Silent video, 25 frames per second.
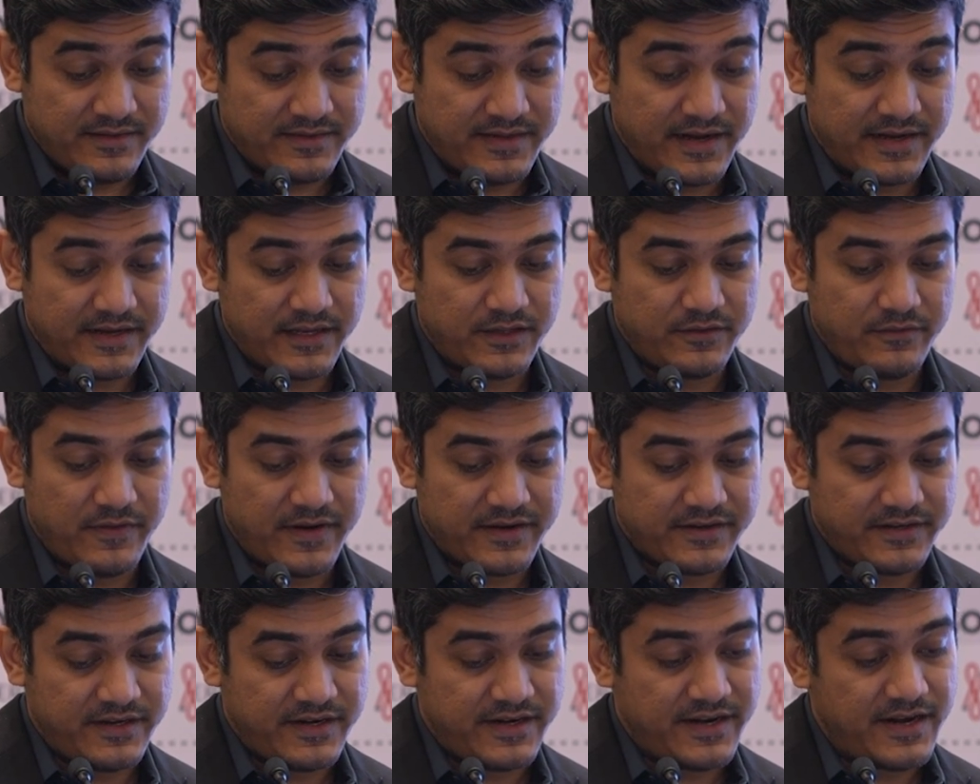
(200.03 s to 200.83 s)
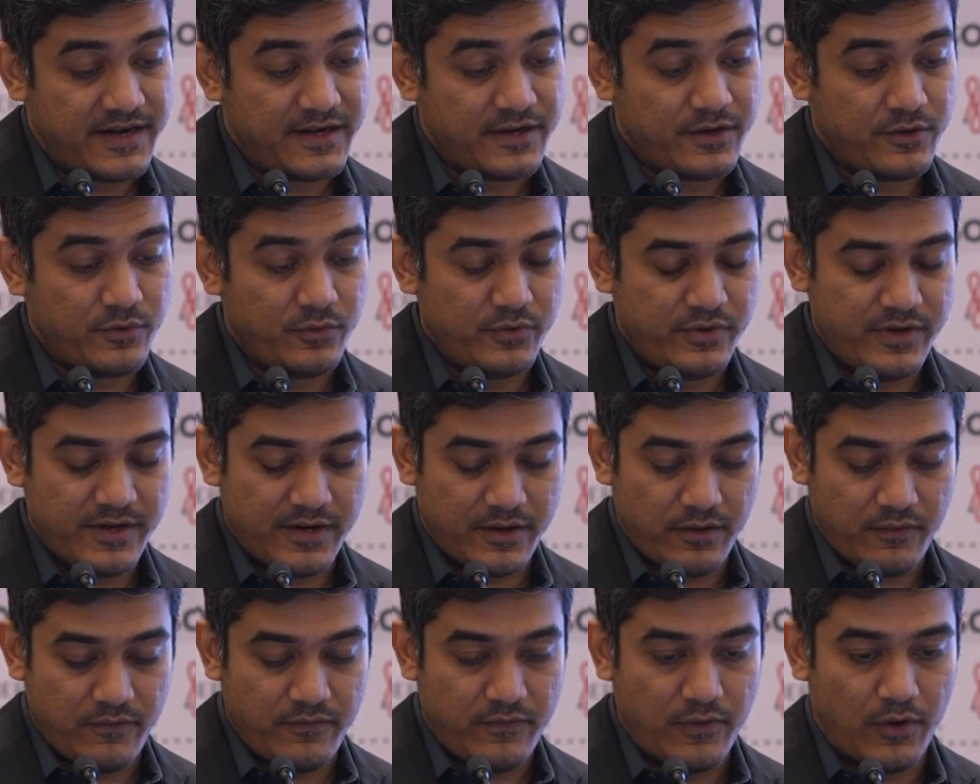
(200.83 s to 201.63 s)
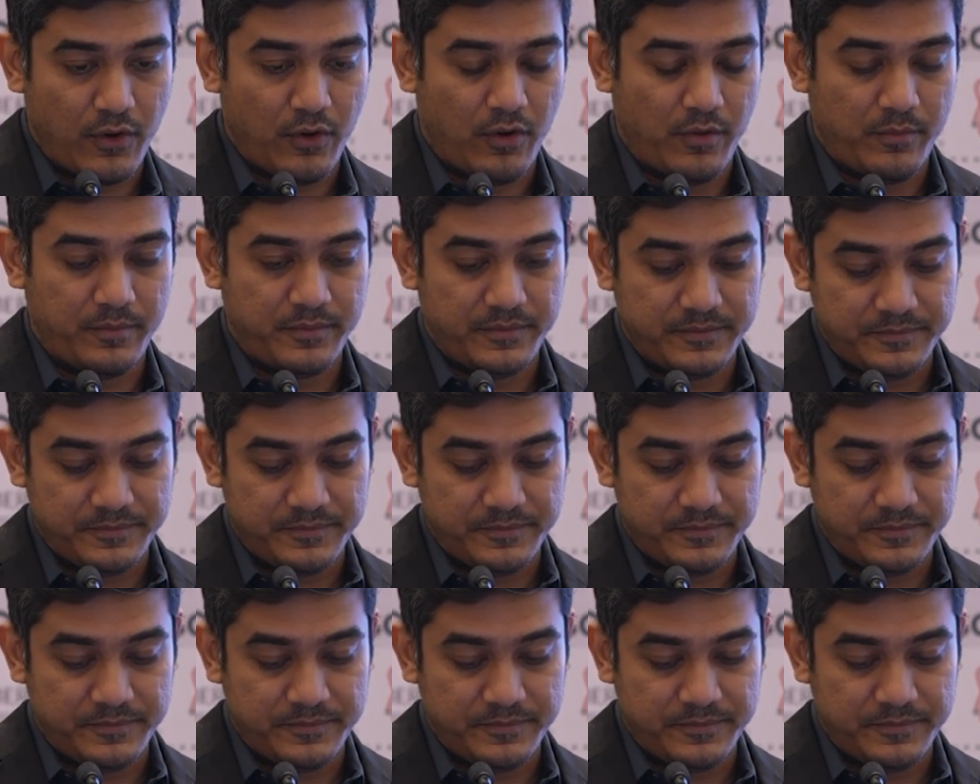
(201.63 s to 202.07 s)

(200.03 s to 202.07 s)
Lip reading: satisfaction at 2 years of follow-up.